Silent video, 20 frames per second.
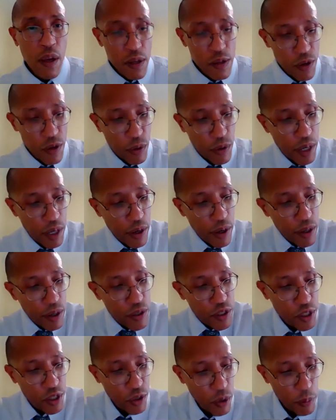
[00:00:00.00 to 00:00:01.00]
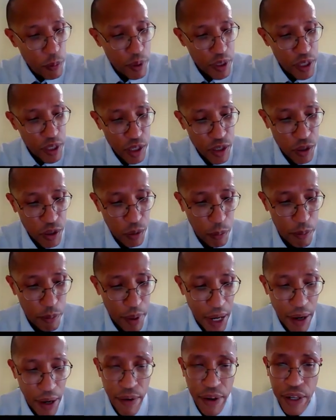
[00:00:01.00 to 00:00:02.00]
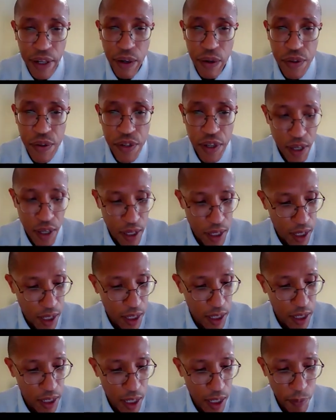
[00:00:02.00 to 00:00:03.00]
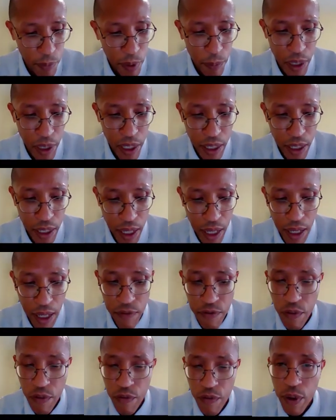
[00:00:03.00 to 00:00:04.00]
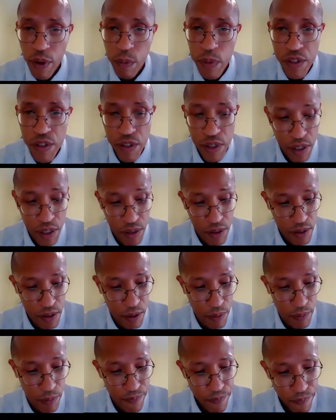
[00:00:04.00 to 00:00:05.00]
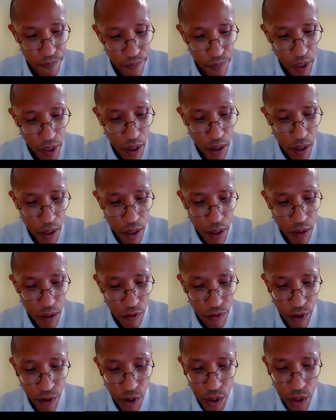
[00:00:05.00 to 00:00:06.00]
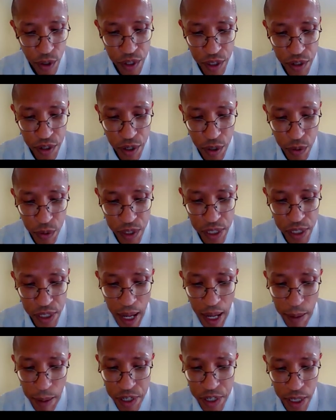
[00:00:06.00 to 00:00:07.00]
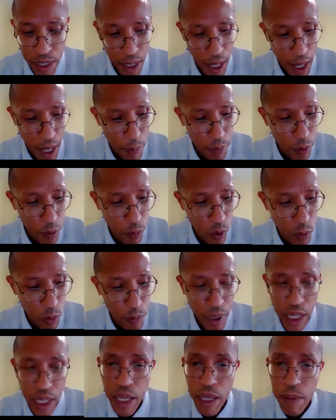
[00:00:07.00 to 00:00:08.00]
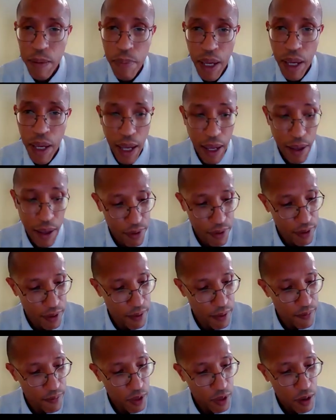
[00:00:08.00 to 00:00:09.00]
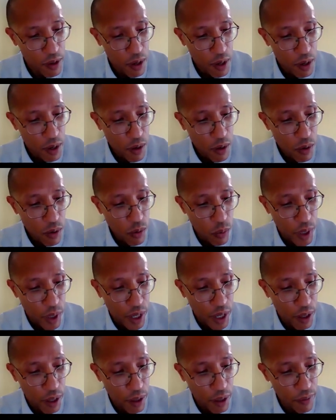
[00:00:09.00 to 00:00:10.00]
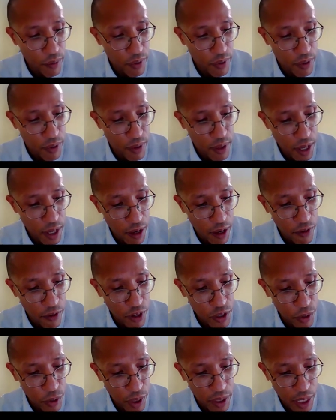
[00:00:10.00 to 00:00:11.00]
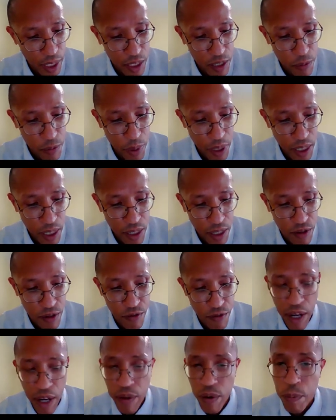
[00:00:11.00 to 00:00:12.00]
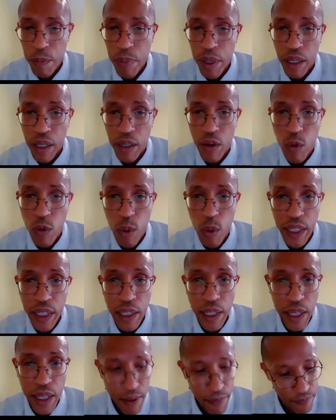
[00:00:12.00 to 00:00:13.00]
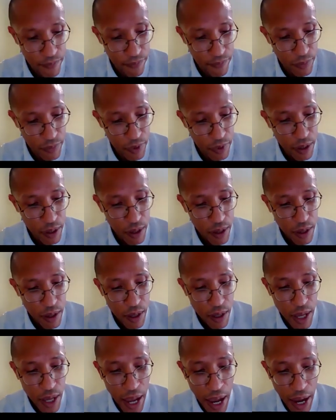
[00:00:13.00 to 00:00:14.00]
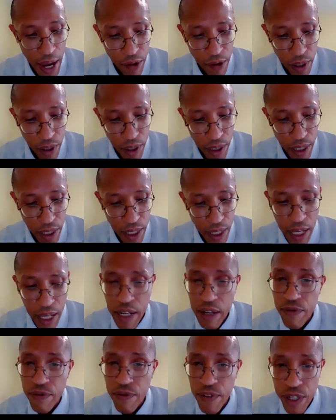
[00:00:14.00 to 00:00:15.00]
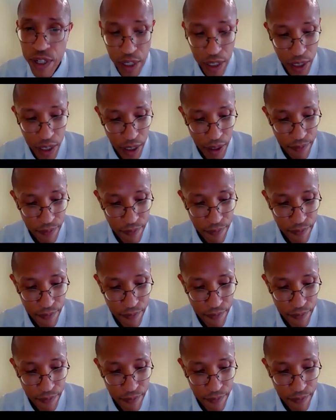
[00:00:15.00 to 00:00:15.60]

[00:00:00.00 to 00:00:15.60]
So there are two potential barriers in implementing a fulfillment system. The first is to establish an optimal picking path where inventory that is picked is rather picked quickly, accurately, and efficiently.